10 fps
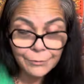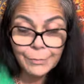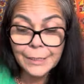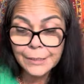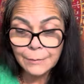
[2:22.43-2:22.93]
have
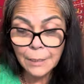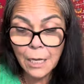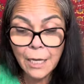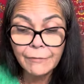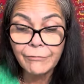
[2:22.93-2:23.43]
been some
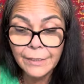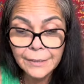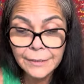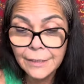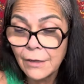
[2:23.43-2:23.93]

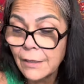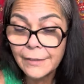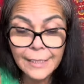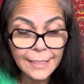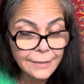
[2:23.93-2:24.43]
conflict and all
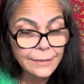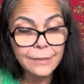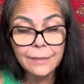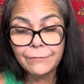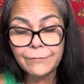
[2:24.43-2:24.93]
of that
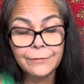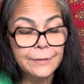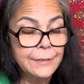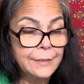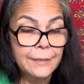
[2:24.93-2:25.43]
stuff.
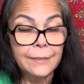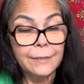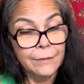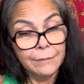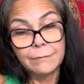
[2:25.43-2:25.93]

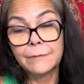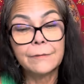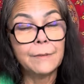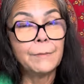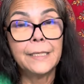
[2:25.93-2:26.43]

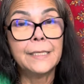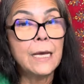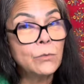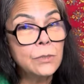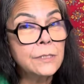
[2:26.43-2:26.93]
I mean,
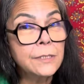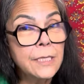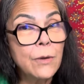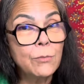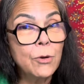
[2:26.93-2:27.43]
that was the
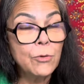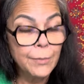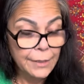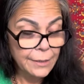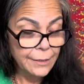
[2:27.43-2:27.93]
Tower
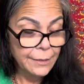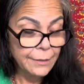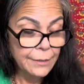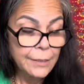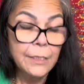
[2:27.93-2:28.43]
moment
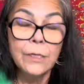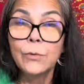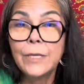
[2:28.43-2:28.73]
there. We